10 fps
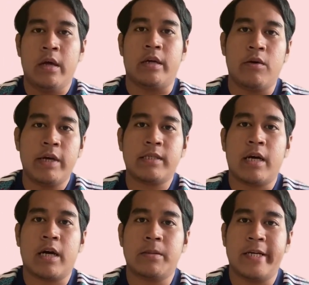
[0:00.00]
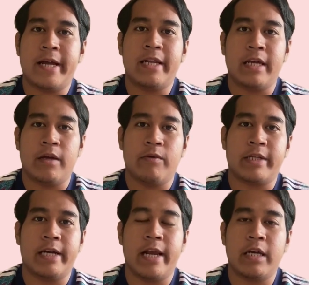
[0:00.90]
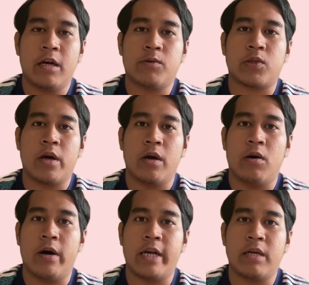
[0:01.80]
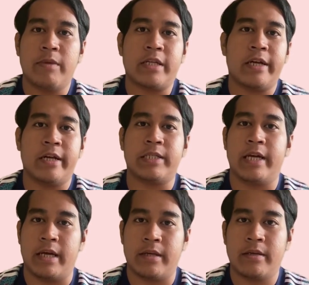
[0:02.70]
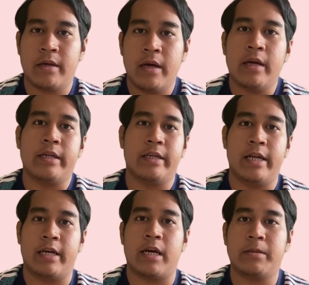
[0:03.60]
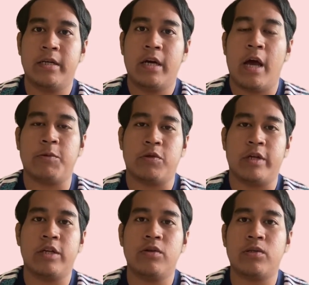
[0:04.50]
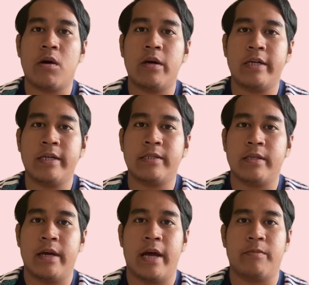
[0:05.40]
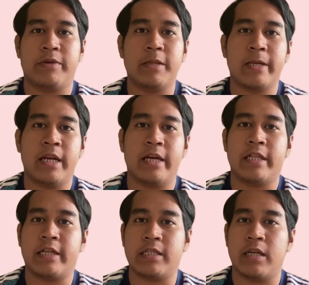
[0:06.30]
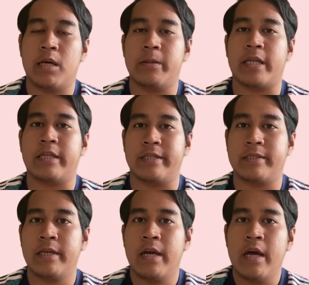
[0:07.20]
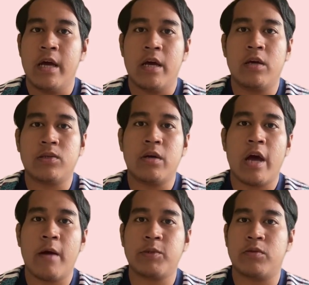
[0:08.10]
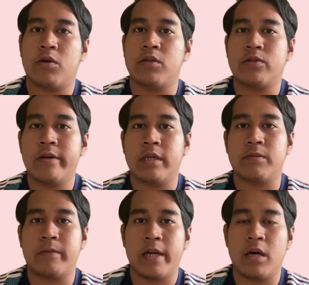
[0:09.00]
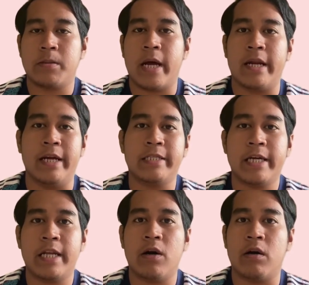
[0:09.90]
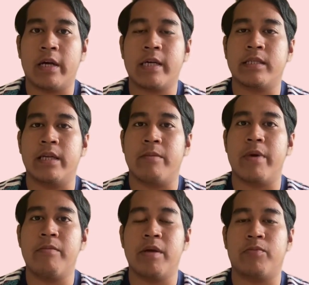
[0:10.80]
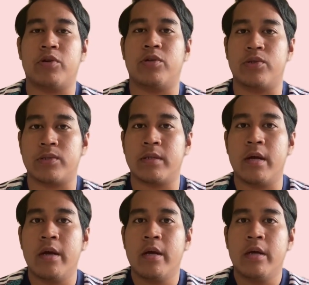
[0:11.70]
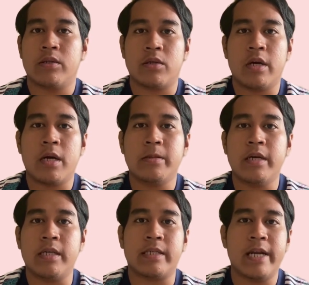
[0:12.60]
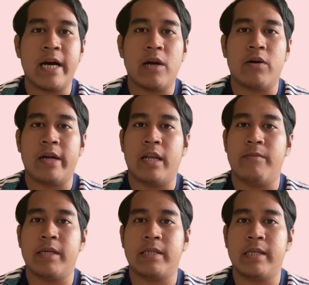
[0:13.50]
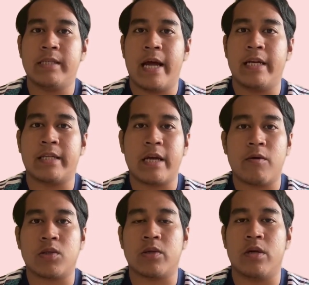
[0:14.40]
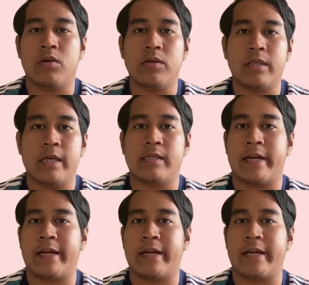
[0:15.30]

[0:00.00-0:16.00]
The waste are covered daily with a layer of soil or other material each day. The daily cover helps to reduce odors and prevent the attraction of vectors. It also helps to control the spread of any leachate or gas that may be produced. Soil cover is done on daily basis, and the type of soil used is red